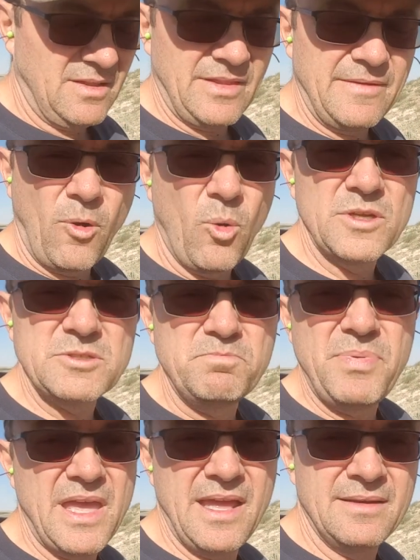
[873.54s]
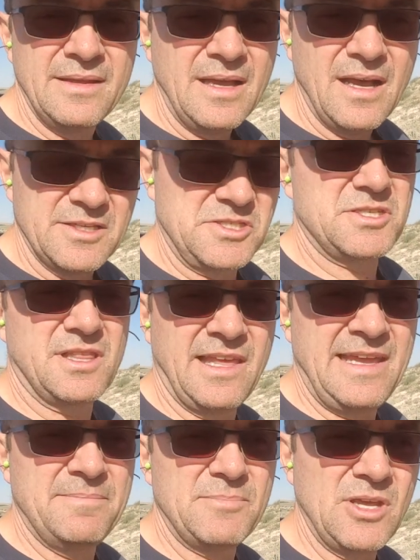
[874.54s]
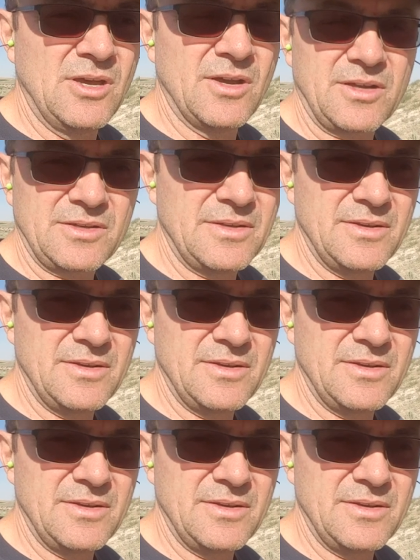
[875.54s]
they've always been a slam dunk.